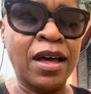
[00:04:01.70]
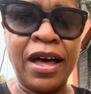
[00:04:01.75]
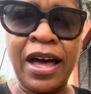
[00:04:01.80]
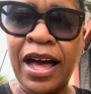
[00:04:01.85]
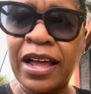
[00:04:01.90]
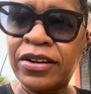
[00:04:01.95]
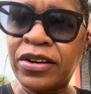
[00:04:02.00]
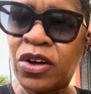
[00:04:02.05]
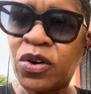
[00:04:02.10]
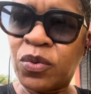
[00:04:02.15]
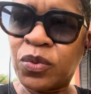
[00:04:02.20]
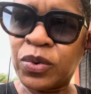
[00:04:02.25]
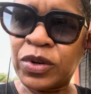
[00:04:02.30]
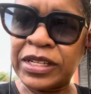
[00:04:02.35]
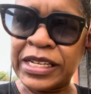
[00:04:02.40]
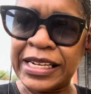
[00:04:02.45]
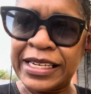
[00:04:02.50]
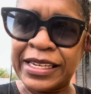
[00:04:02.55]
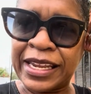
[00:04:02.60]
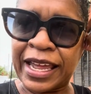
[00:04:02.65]
I don't
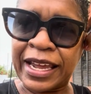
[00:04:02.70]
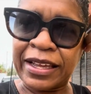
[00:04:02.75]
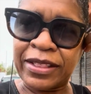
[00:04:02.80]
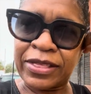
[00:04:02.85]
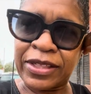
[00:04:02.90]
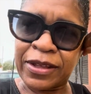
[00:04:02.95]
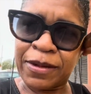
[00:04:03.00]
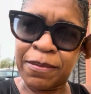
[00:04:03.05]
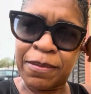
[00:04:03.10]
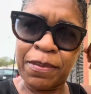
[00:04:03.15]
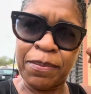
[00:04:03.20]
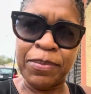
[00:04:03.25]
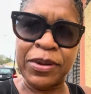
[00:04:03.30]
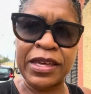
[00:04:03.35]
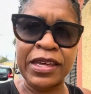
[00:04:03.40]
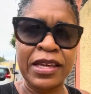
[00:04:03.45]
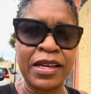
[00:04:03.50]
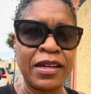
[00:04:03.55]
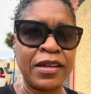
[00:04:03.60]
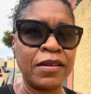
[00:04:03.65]
really like them
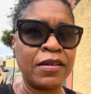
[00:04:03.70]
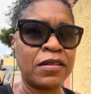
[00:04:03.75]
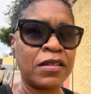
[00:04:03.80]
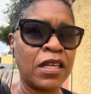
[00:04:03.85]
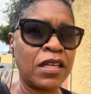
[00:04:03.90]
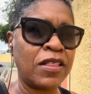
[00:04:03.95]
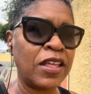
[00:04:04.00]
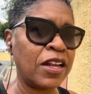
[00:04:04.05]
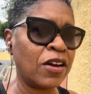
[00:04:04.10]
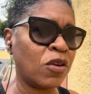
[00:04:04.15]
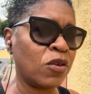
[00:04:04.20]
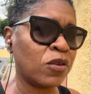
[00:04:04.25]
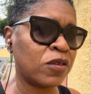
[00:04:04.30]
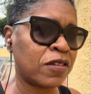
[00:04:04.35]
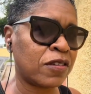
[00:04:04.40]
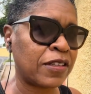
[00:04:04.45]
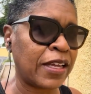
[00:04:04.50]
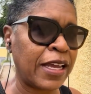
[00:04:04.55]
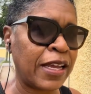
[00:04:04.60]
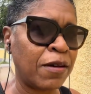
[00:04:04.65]
because they don't
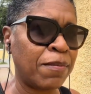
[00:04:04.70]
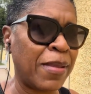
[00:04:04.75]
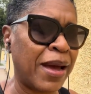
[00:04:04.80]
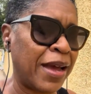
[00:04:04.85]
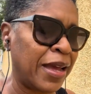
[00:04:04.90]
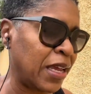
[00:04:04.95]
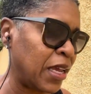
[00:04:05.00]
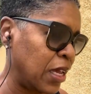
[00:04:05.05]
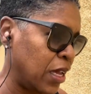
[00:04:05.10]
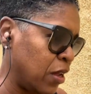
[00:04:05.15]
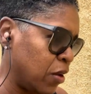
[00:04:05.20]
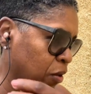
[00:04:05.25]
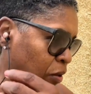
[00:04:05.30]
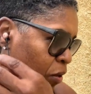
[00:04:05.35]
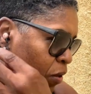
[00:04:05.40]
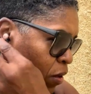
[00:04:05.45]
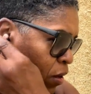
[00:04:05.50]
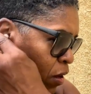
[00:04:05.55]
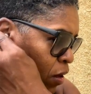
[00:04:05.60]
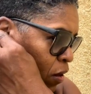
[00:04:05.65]
stay in my ear.
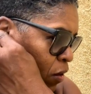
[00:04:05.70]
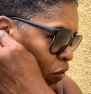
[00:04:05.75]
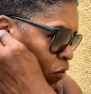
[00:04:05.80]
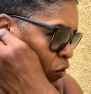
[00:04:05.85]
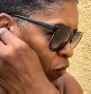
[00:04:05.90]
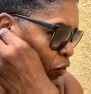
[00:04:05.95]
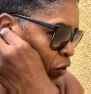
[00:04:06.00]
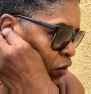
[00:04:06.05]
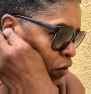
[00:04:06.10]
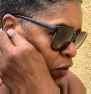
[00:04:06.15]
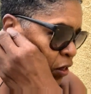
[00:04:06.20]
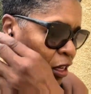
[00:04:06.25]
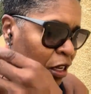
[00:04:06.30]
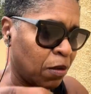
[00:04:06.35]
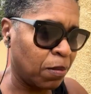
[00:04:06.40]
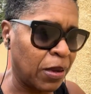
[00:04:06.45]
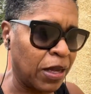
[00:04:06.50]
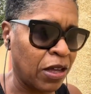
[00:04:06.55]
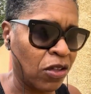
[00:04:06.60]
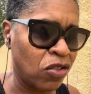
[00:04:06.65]
So if you're
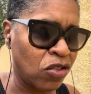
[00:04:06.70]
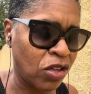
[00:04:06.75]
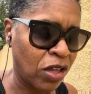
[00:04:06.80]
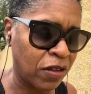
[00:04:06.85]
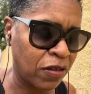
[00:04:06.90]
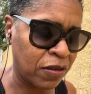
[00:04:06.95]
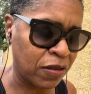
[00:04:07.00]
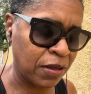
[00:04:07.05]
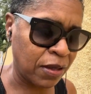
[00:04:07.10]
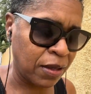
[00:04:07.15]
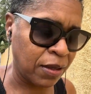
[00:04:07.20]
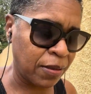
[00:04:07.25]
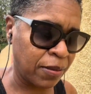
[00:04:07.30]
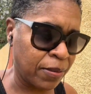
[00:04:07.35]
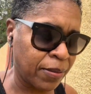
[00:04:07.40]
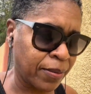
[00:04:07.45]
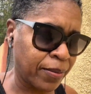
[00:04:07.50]
seeing me adjust it,